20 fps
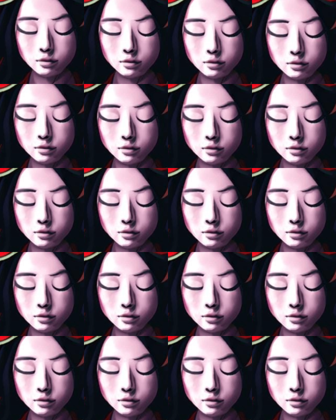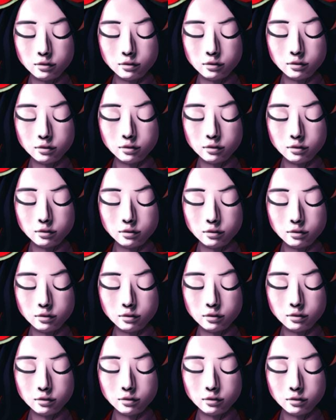
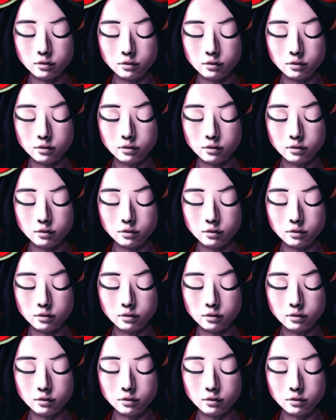No one is speaking in this clip.